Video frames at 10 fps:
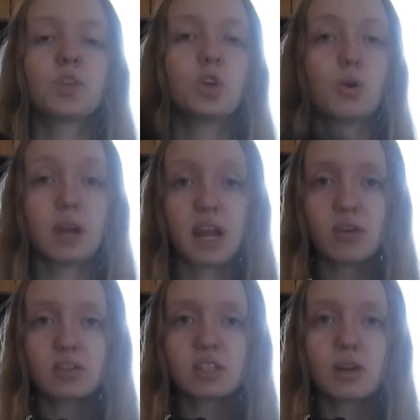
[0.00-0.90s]
going
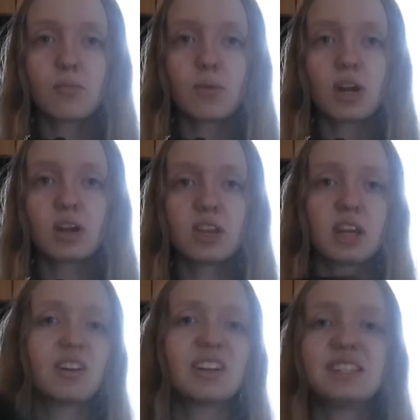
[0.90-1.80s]
out somewhere,
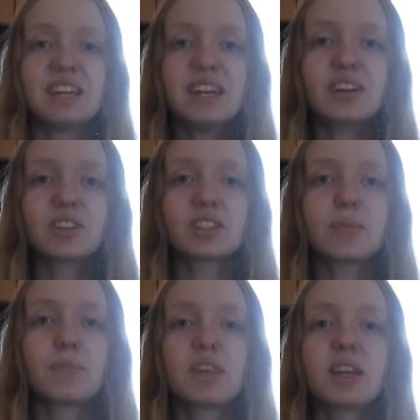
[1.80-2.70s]
like on a date or
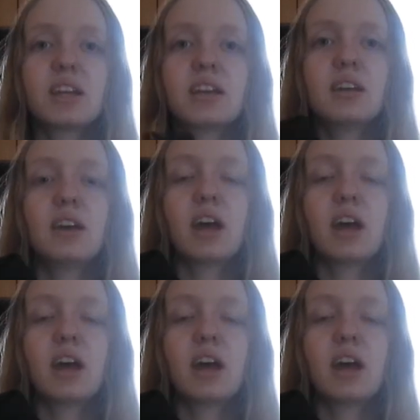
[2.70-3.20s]
something.